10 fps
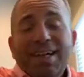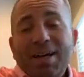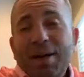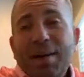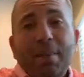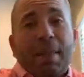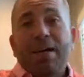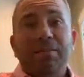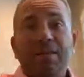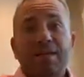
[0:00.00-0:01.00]

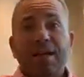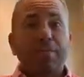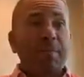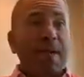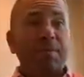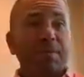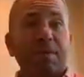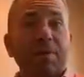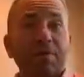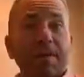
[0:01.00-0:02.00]
I love that. I'm passionate
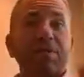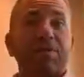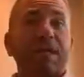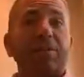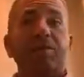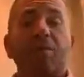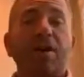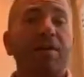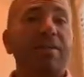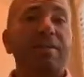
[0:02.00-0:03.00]
about making you guys more
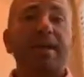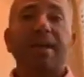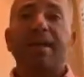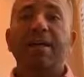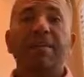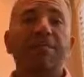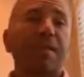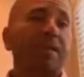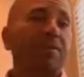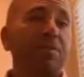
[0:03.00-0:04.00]
healthy, and if
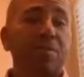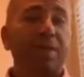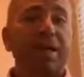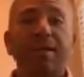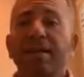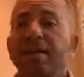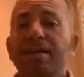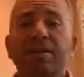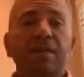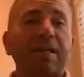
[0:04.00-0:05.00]
I can do that,
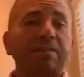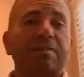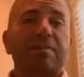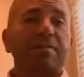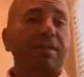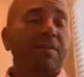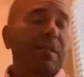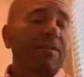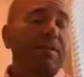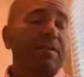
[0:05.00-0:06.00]

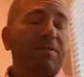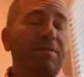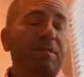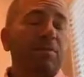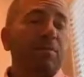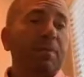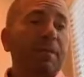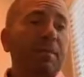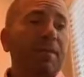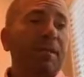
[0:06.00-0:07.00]
it would
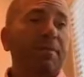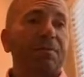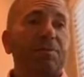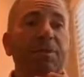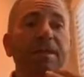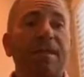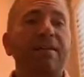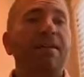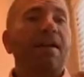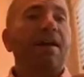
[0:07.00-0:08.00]
make my life. So
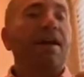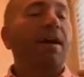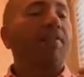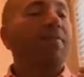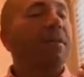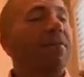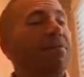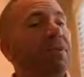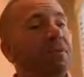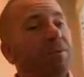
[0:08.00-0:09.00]
again,
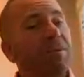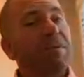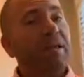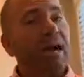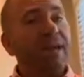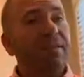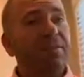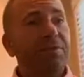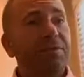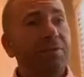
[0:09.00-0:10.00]
if there's something I
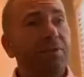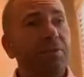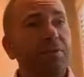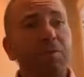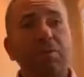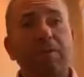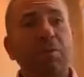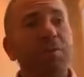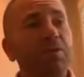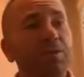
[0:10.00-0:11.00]
can do for you, you can
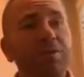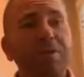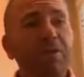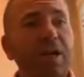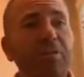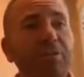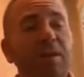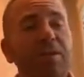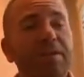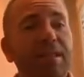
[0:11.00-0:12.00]
always reach out
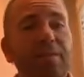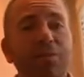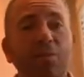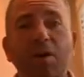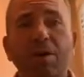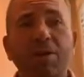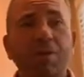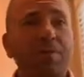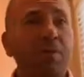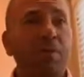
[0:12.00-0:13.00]
to us at Angel Water.
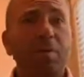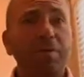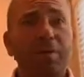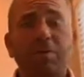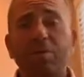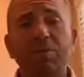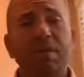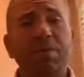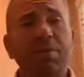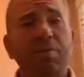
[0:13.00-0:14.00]
Our phone number is
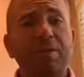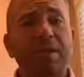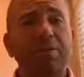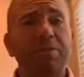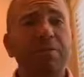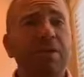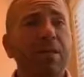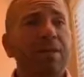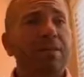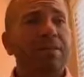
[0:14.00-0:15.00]

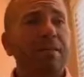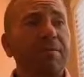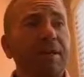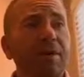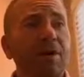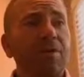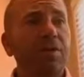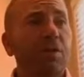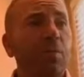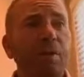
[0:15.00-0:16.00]

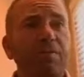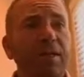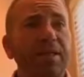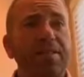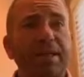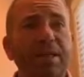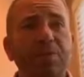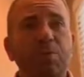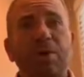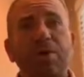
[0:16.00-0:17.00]
847-382-7800. Our website is
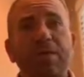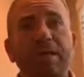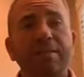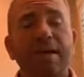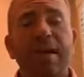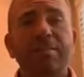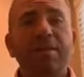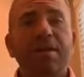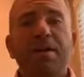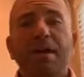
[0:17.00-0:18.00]
angelwater.com,
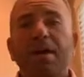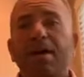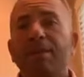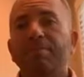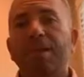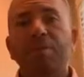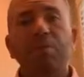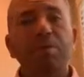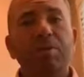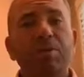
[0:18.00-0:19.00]

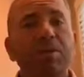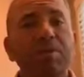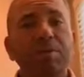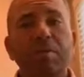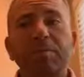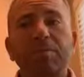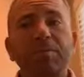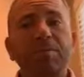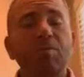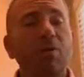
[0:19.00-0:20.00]
and we would love to be able to
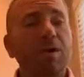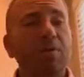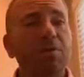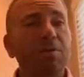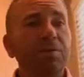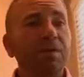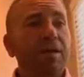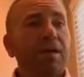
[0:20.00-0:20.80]
be of more help to you.